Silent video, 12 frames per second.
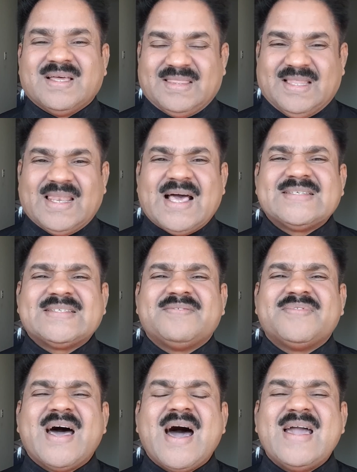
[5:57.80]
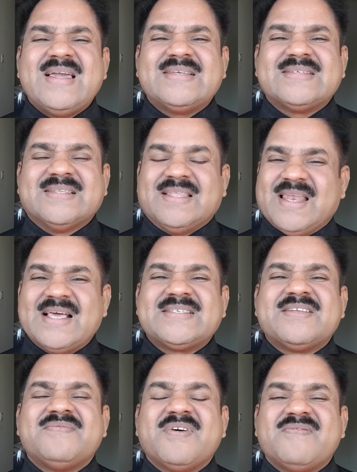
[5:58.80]
the lust of the eyes, the lust
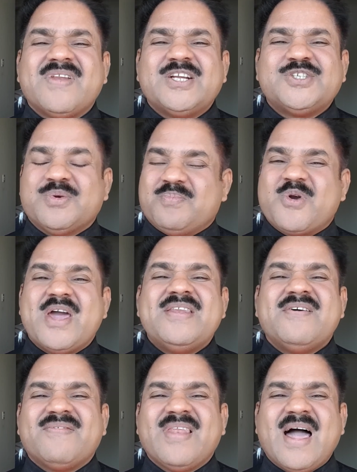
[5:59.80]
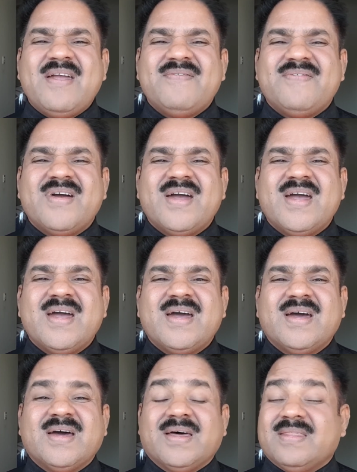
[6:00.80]
of the flesh, pride of life,
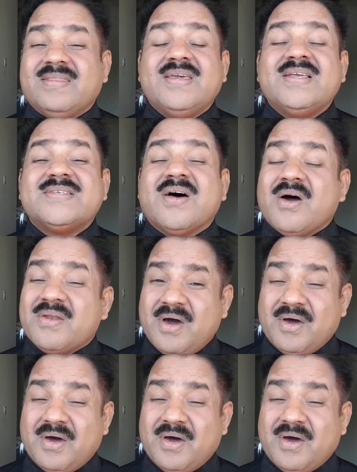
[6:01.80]
these are